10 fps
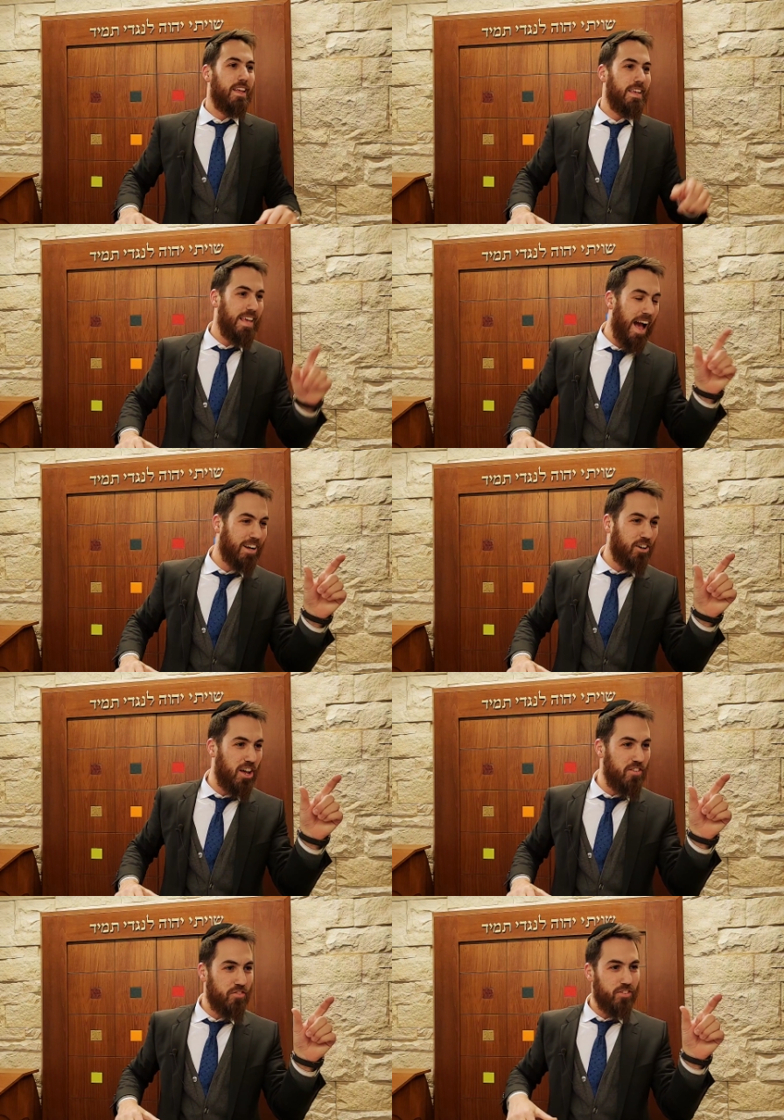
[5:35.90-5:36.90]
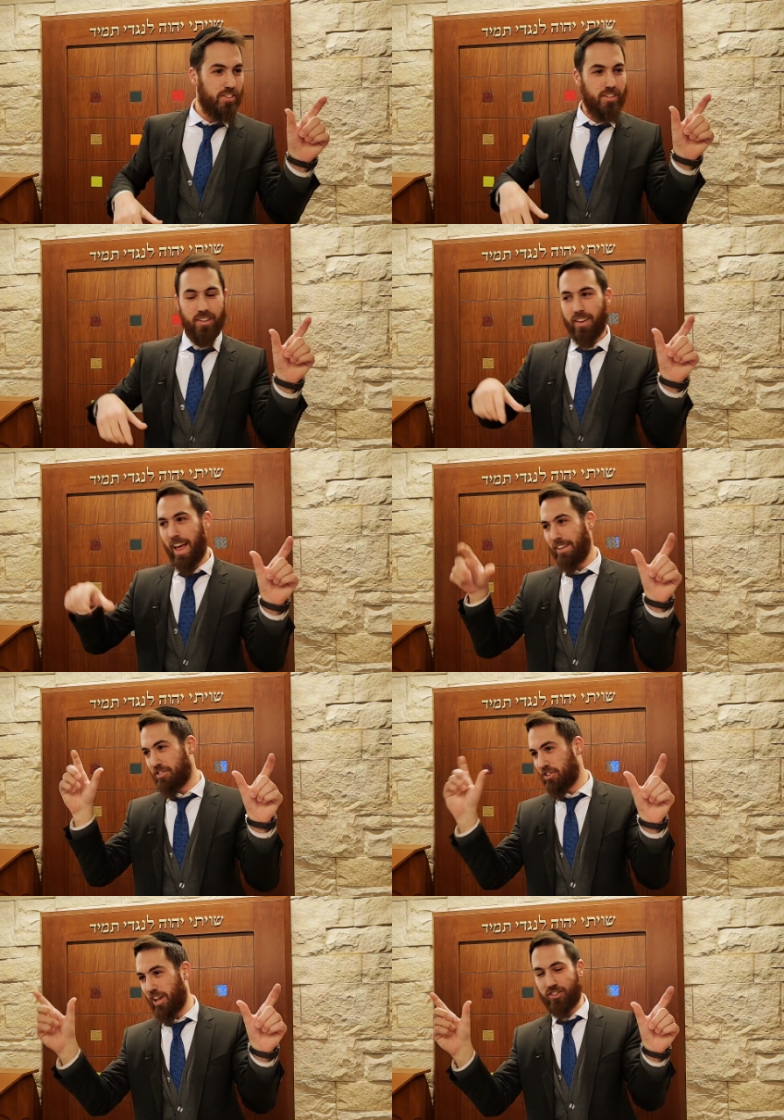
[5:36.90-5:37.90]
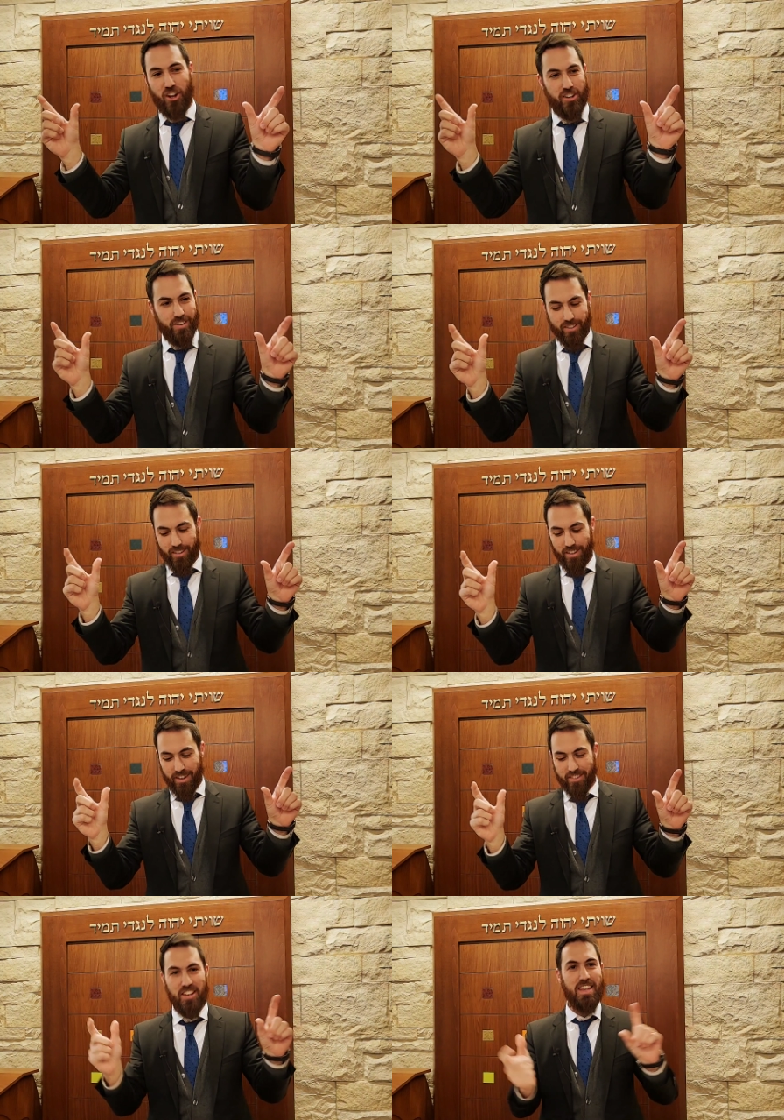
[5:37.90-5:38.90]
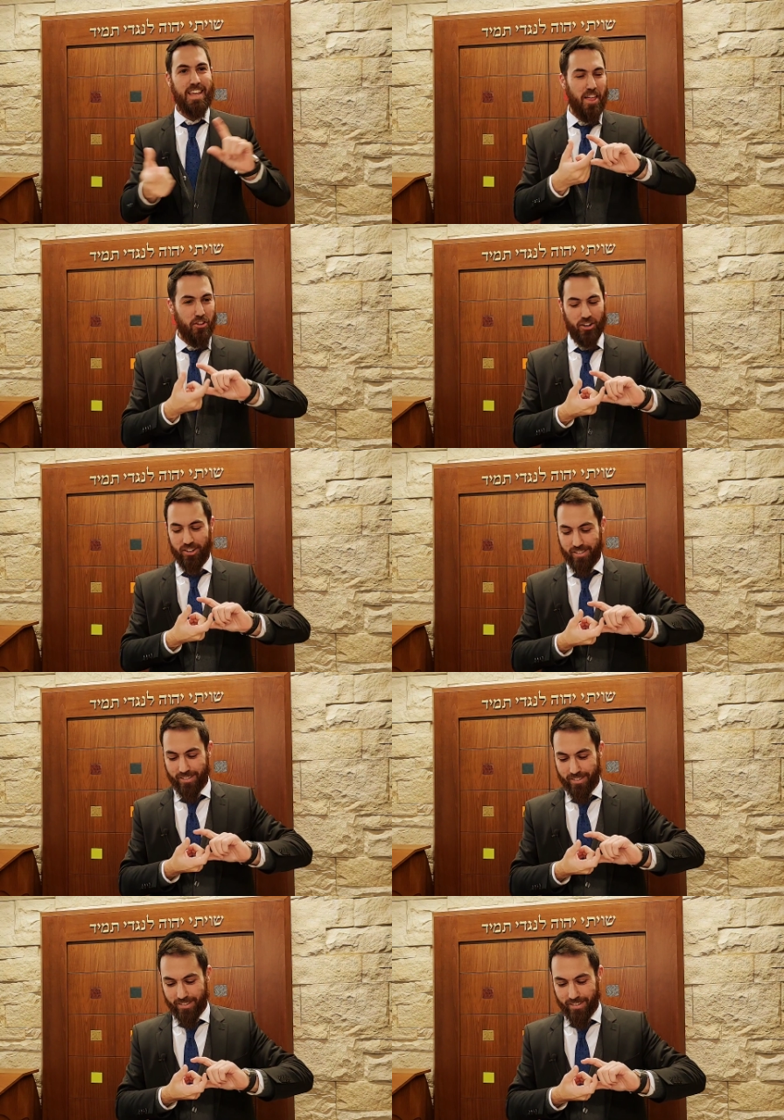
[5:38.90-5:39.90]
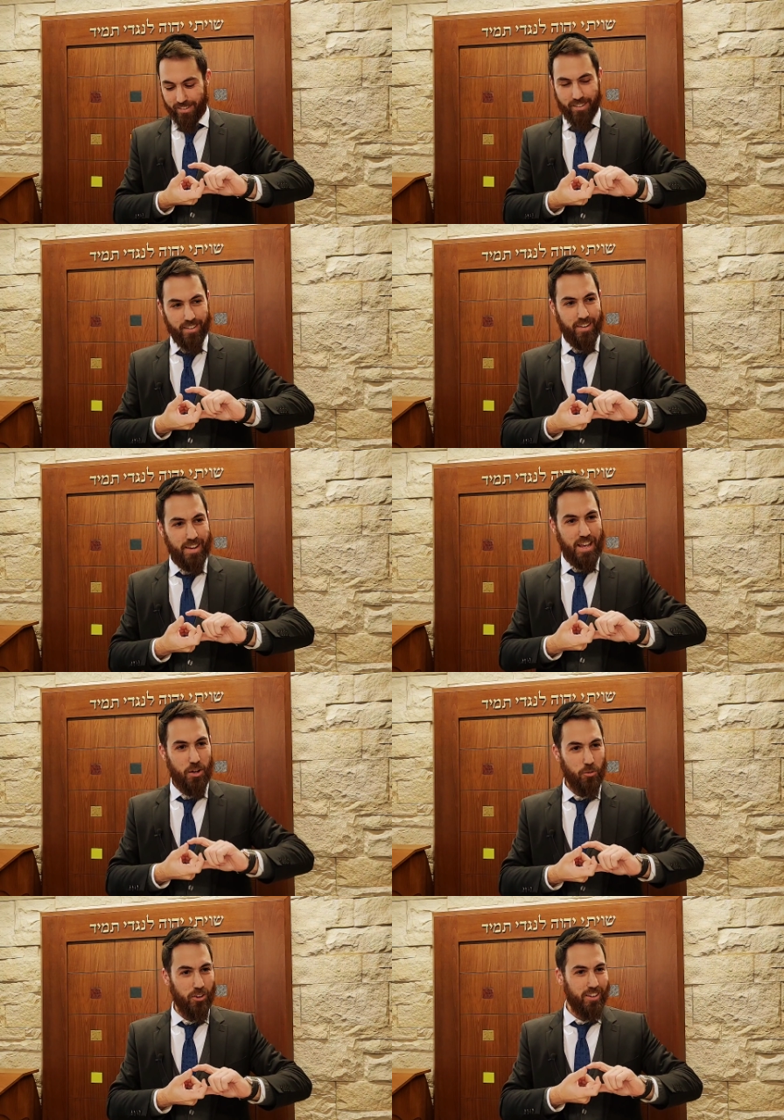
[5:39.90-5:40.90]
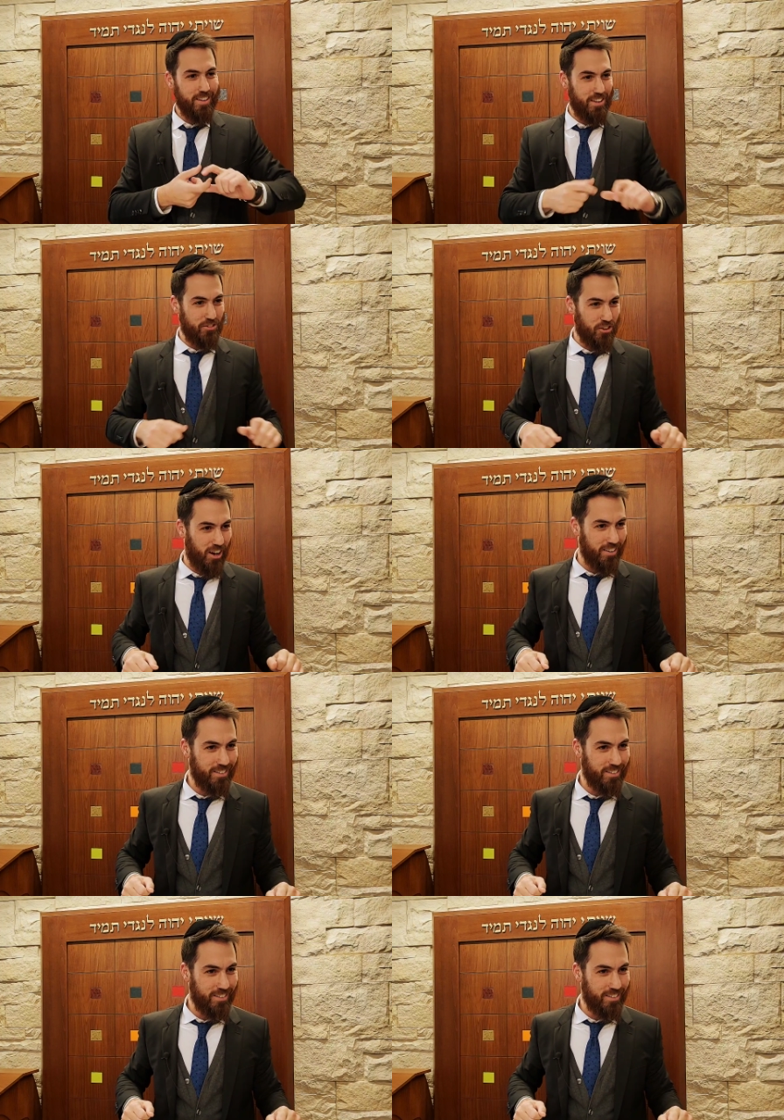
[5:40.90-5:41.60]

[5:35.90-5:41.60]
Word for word: Yaakov and Satan together equal Yisrael.